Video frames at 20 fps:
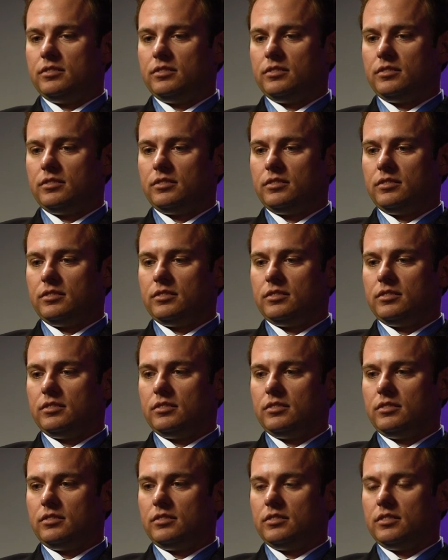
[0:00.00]

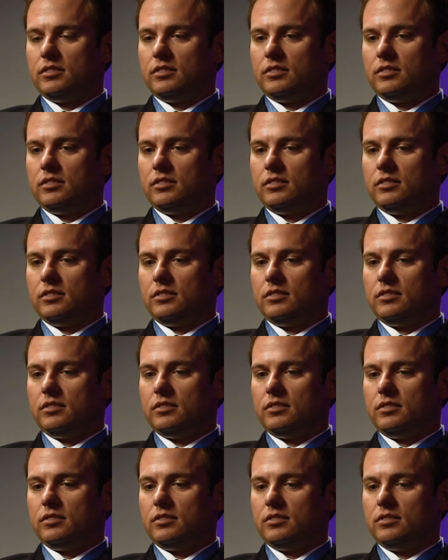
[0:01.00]

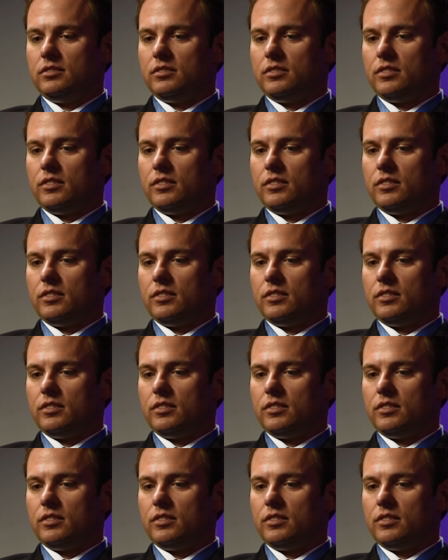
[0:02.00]
(silence)